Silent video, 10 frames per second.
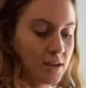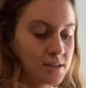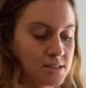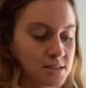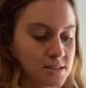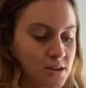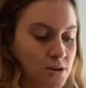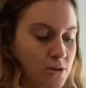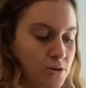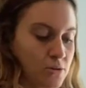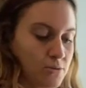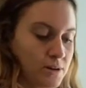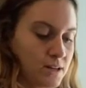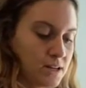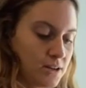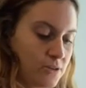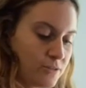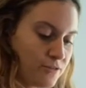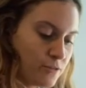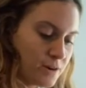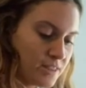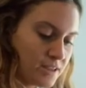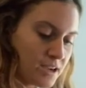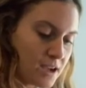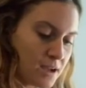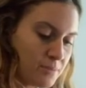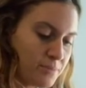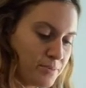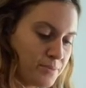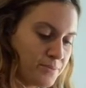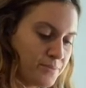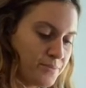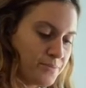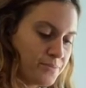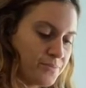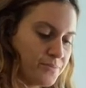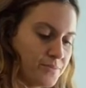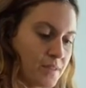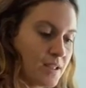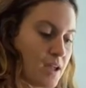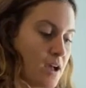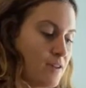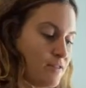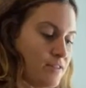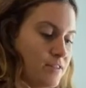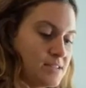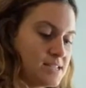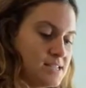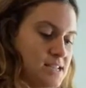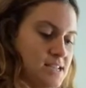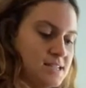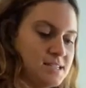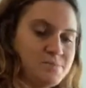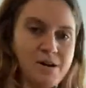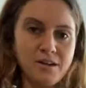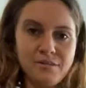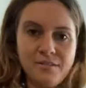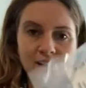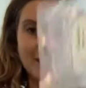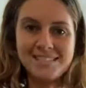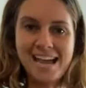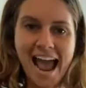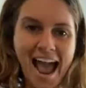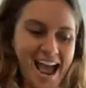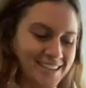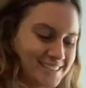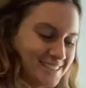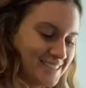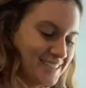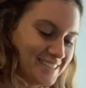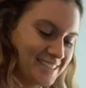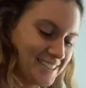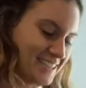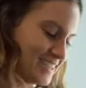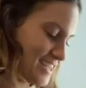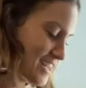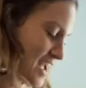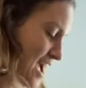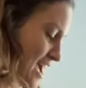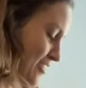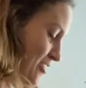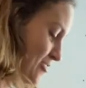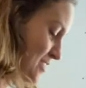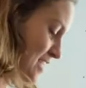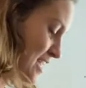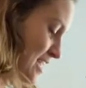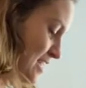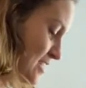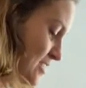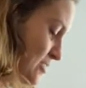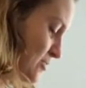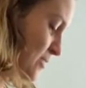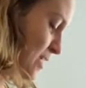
So we're going to do 1/4 cup of seeds, perfect, and add those into